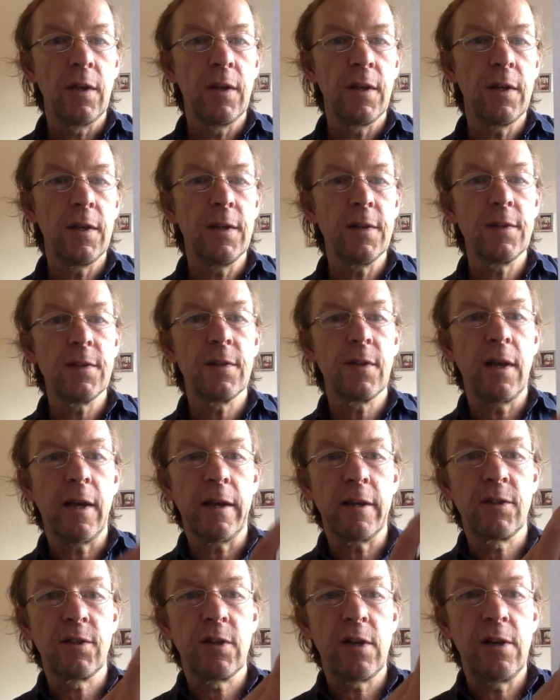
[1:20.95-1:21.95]
is
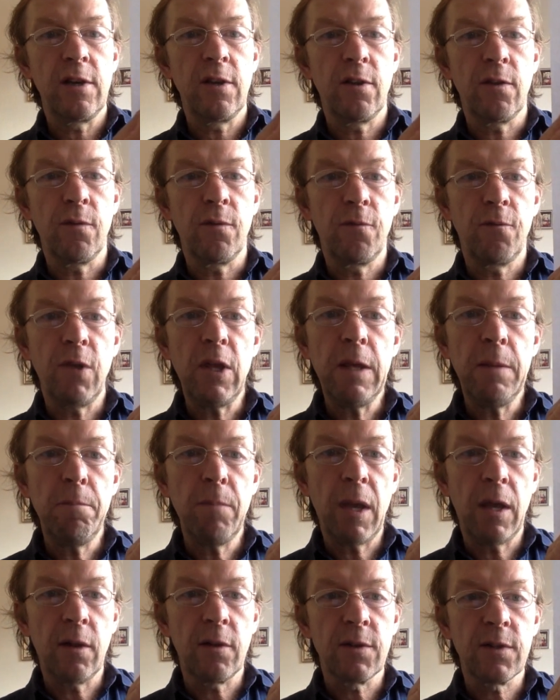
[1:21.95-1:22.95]
actually the
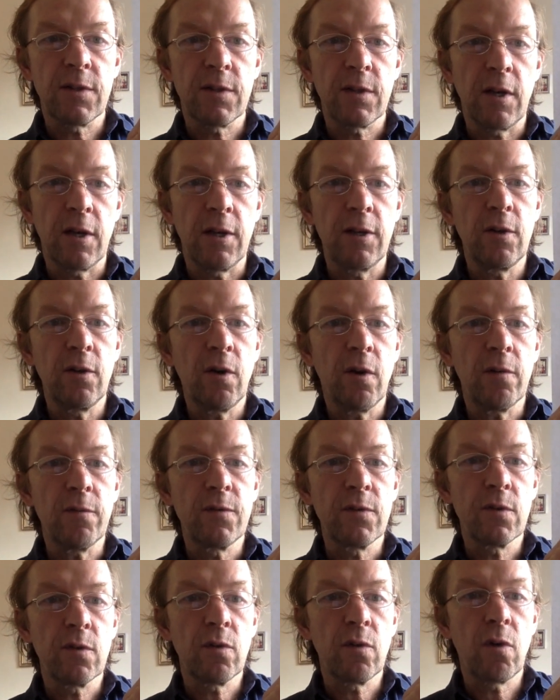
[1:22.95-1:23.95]
female sign
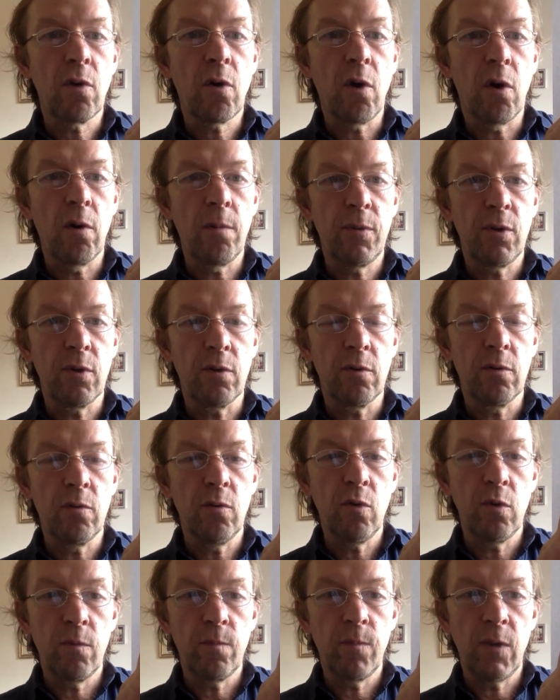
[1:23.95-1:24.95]
of Scorpio.